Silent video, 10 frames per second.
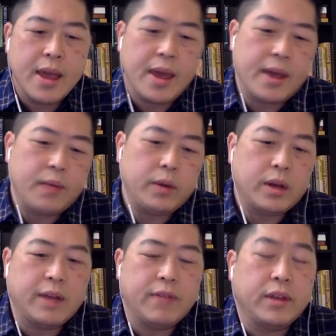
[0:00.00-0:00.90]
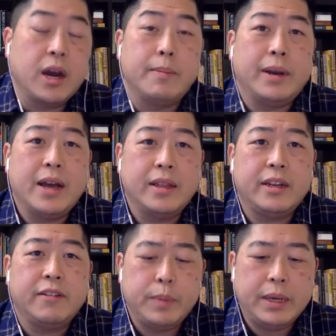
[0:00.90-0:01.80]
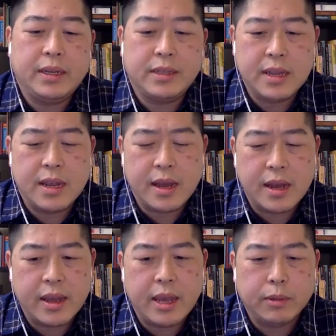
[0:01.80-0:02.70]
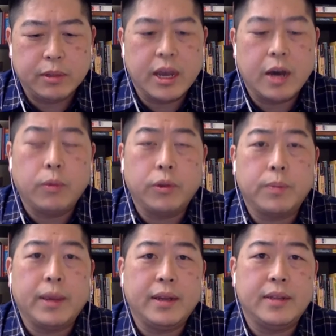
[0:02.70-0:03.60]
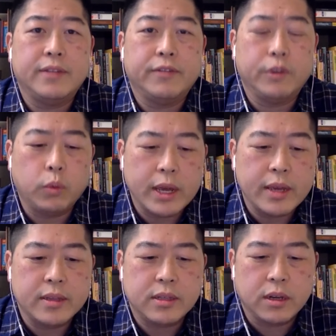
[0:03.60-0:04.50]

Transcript: and we all have the commonality of being uh, able to help with pain in different ways.